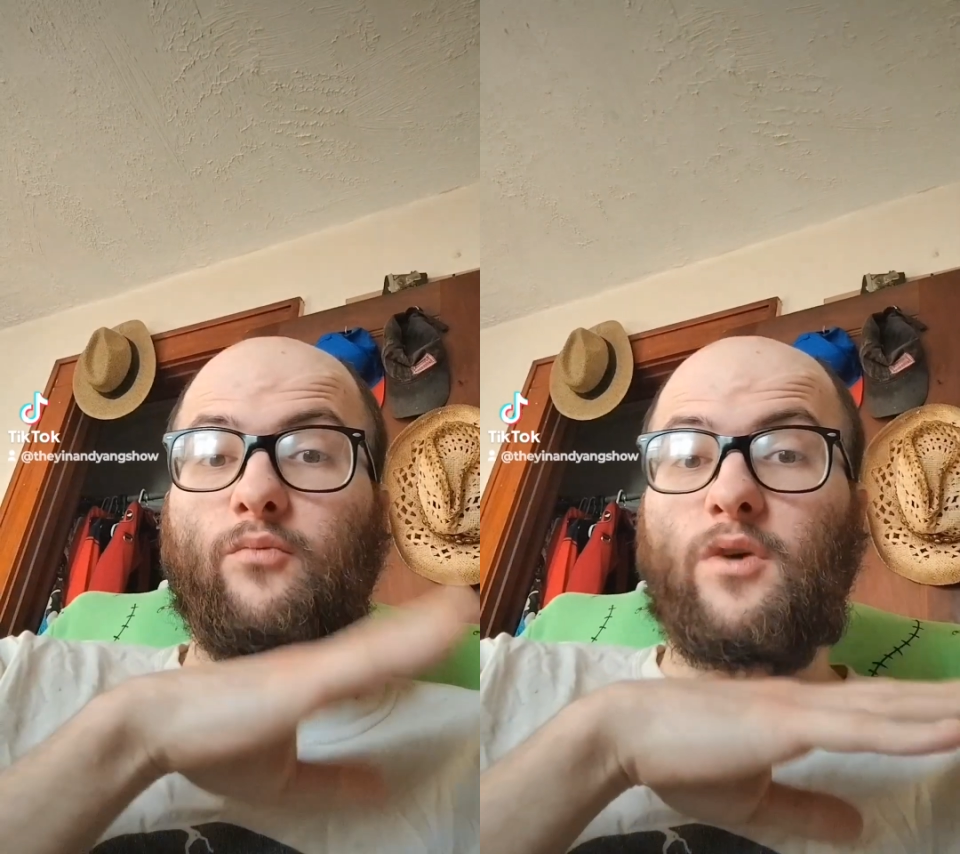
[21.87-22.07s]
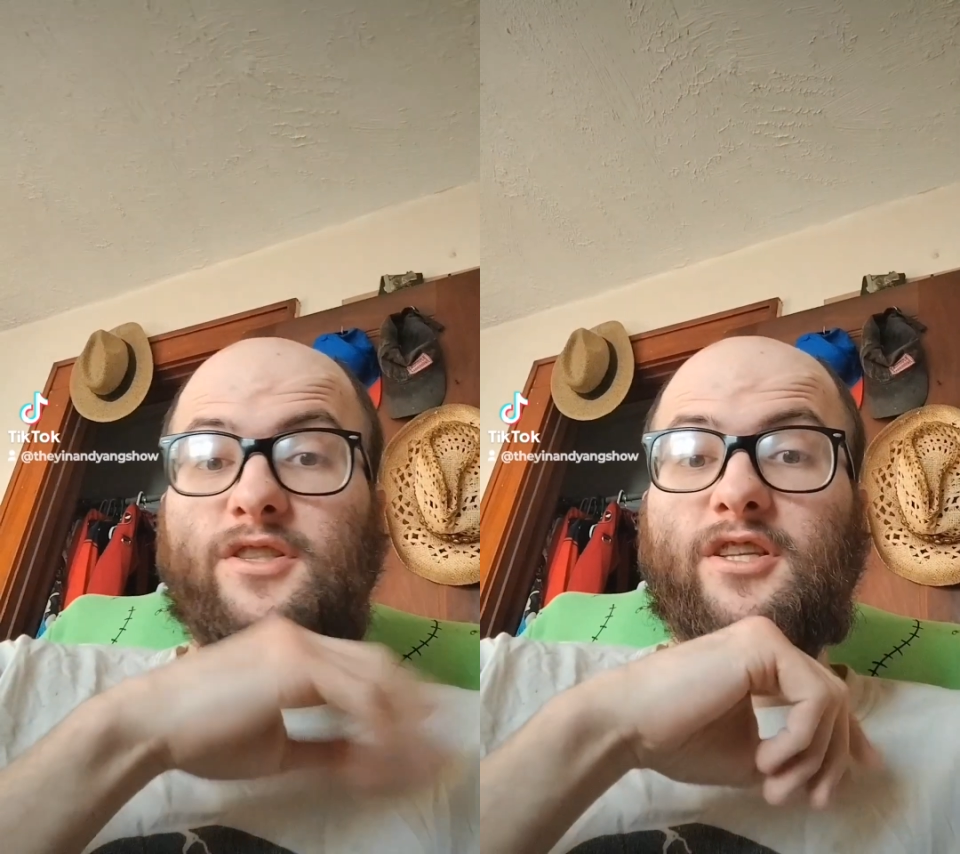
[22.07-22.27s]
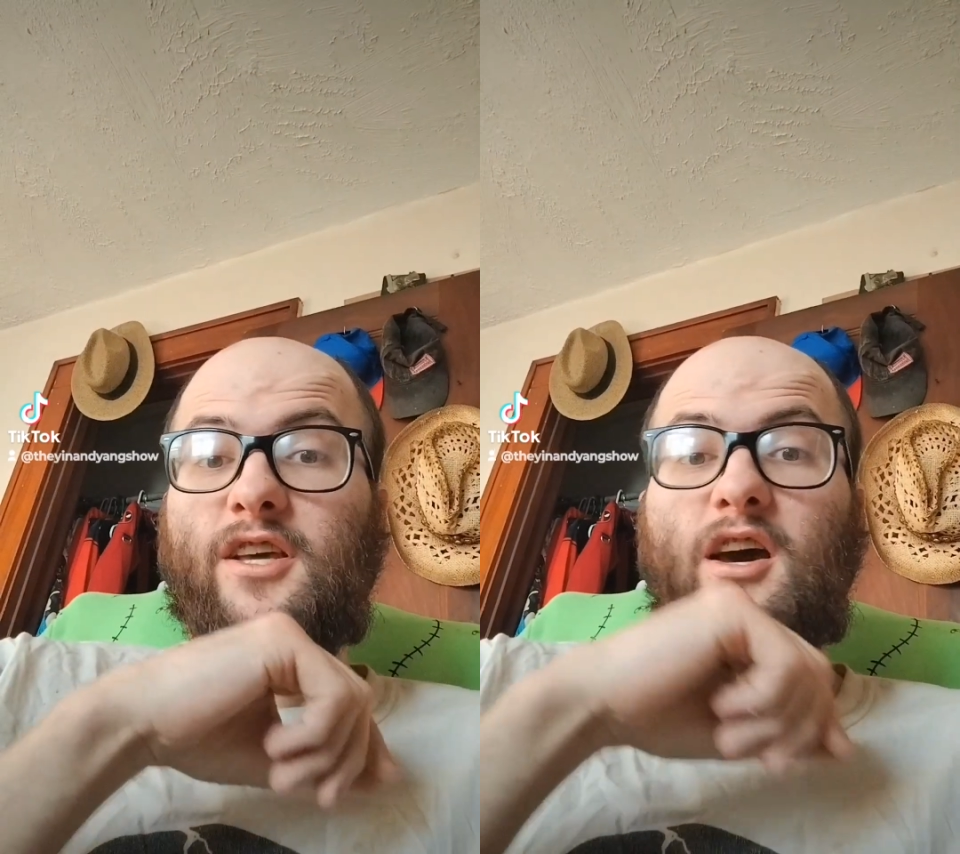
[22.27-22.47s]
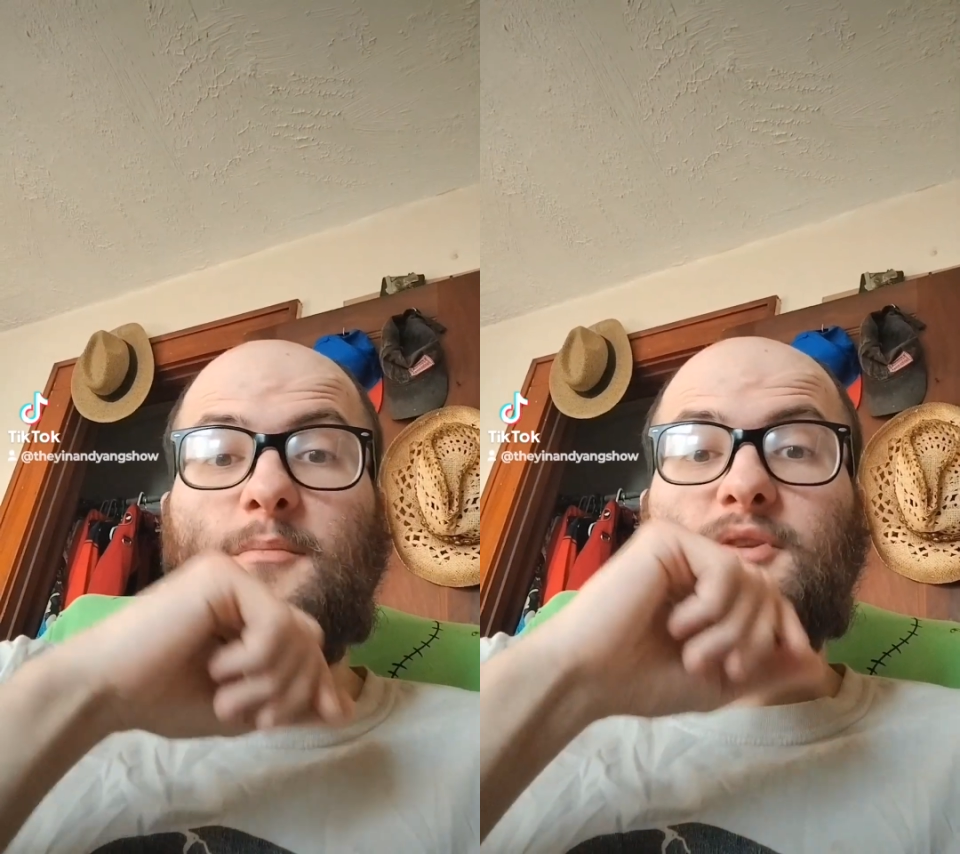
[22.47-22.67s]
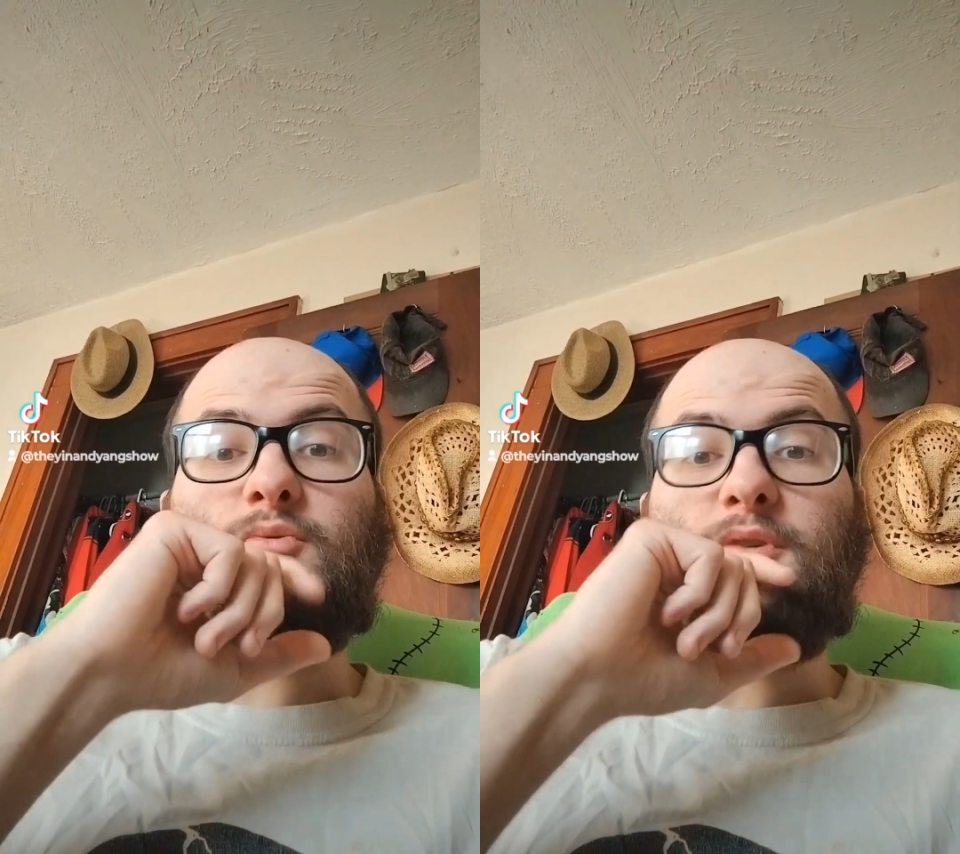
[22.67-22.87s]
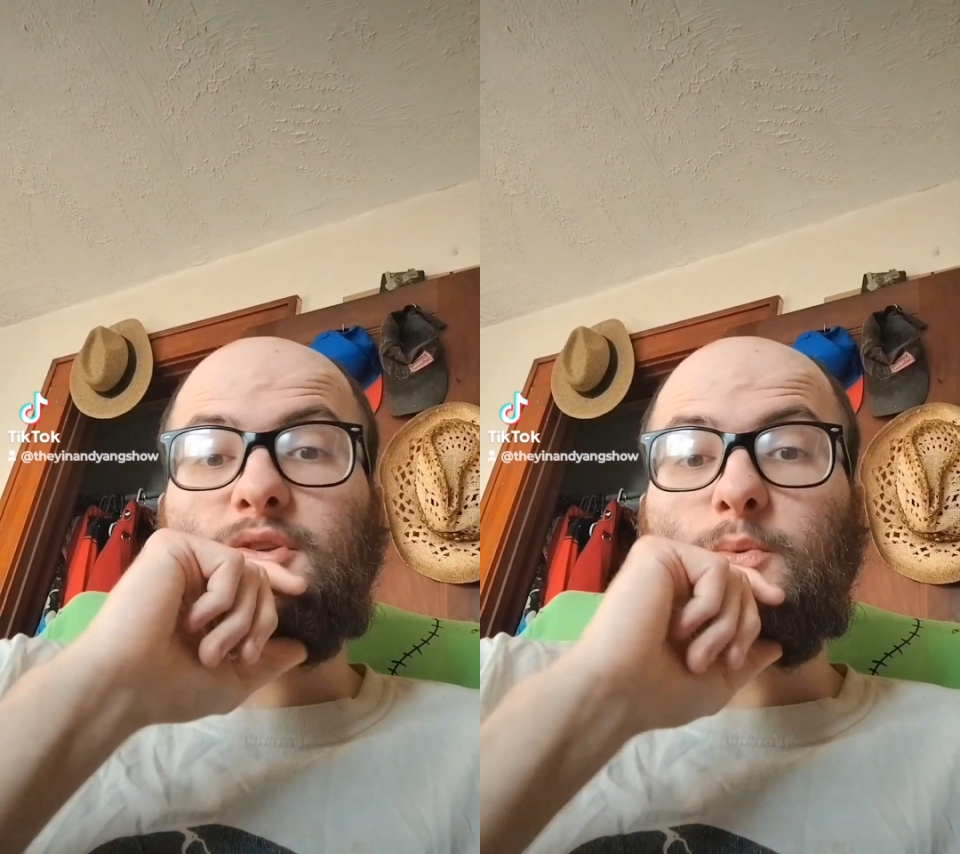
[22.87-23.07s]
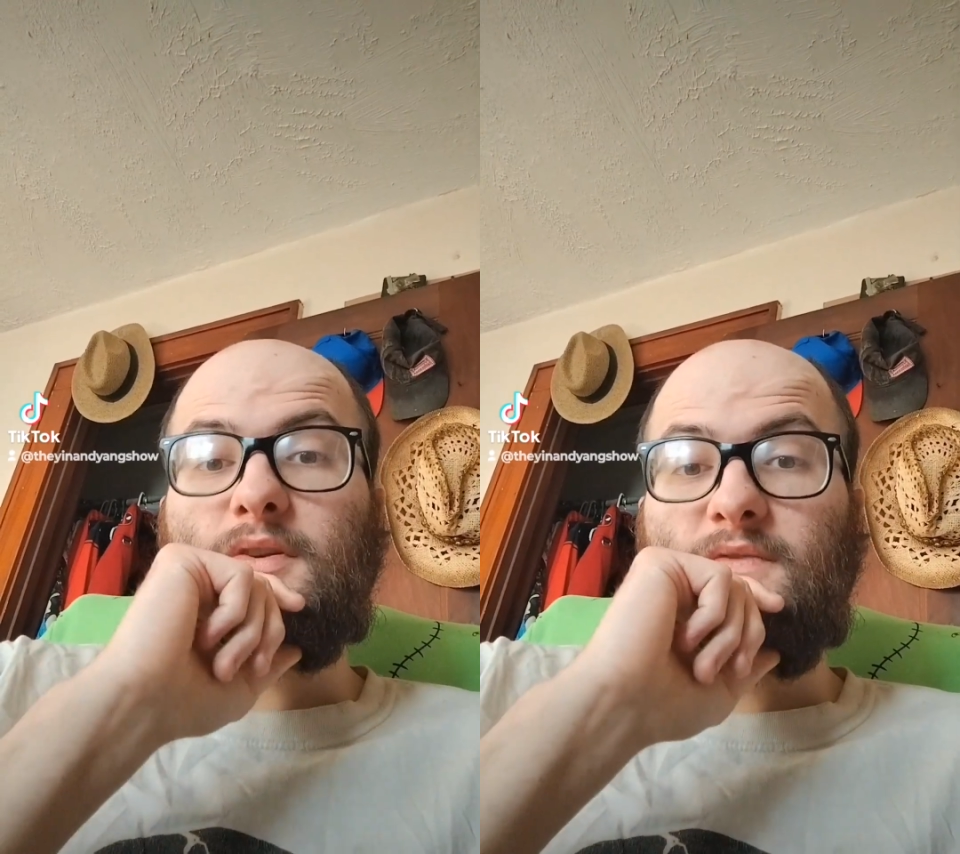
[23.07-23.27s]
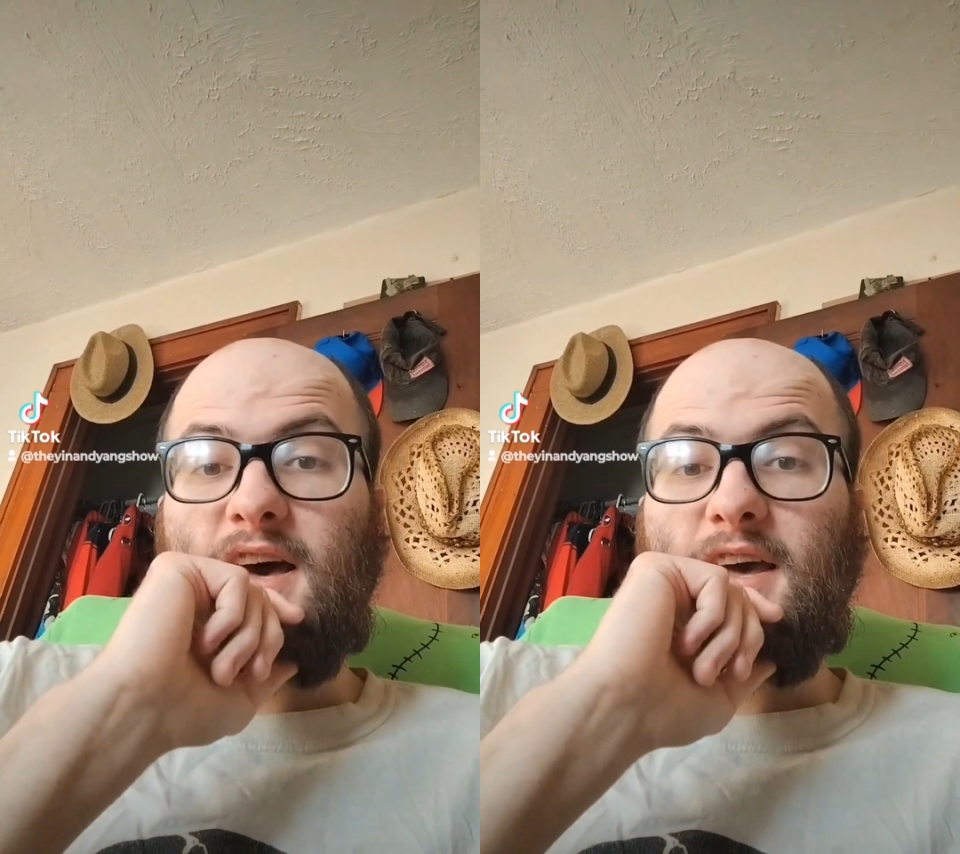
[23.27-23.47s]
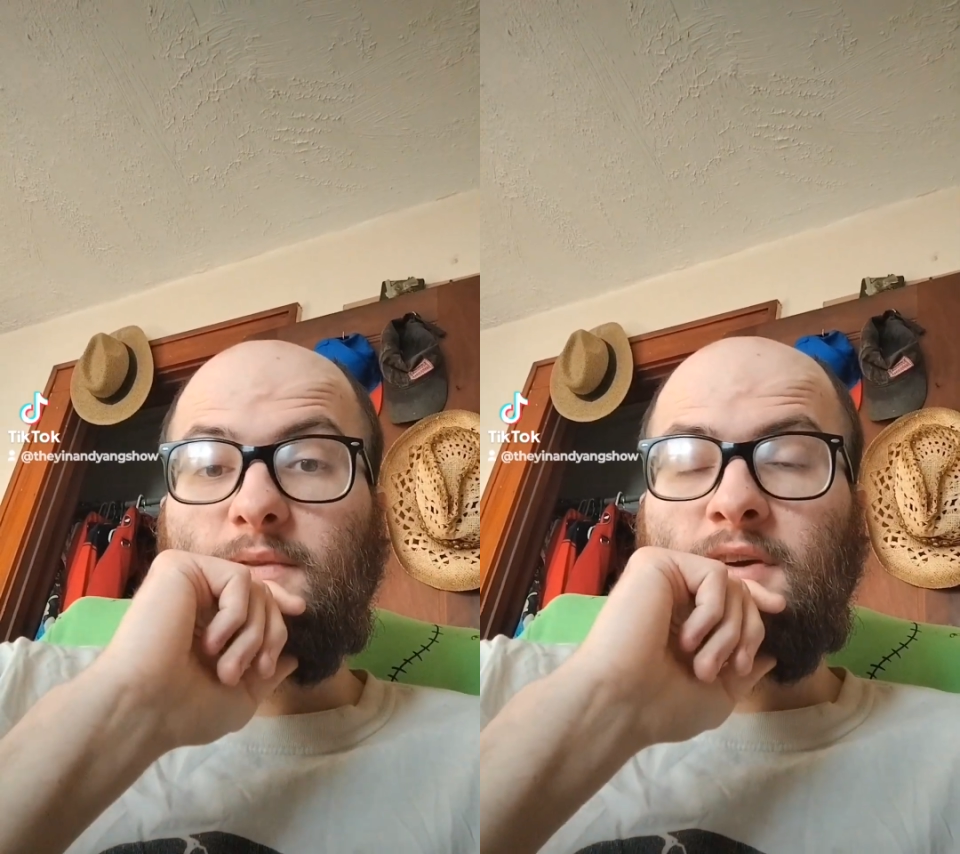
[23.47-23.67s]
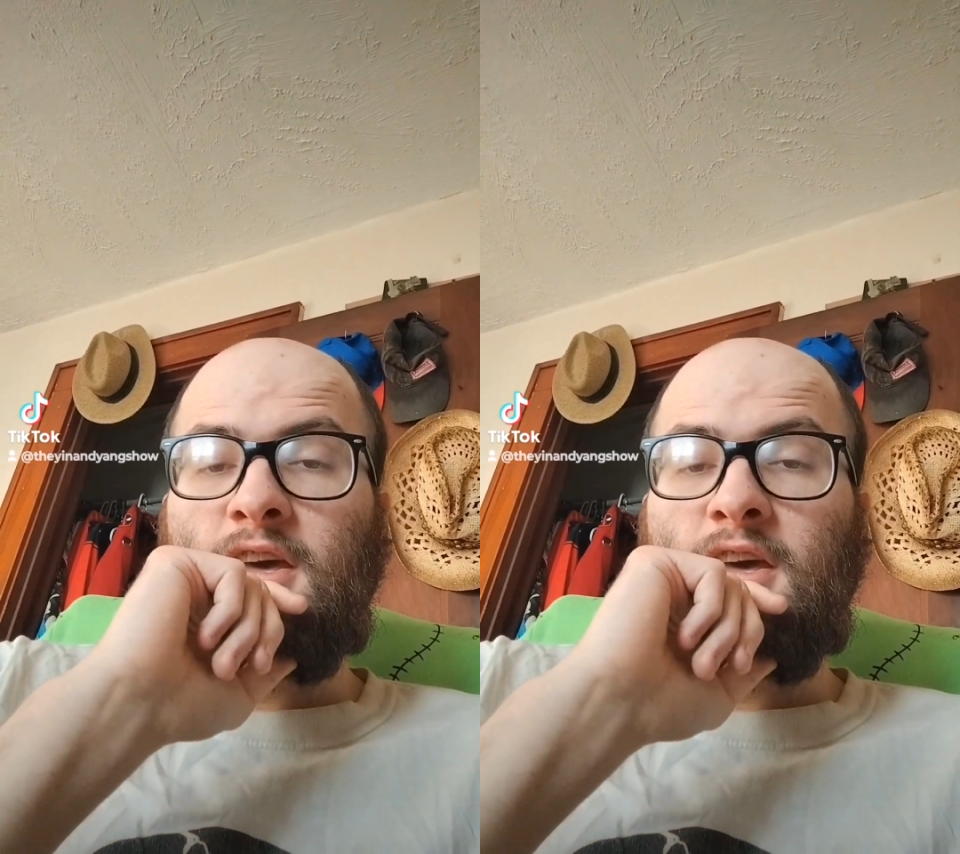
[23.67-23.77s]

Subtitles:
what's to come in 2025.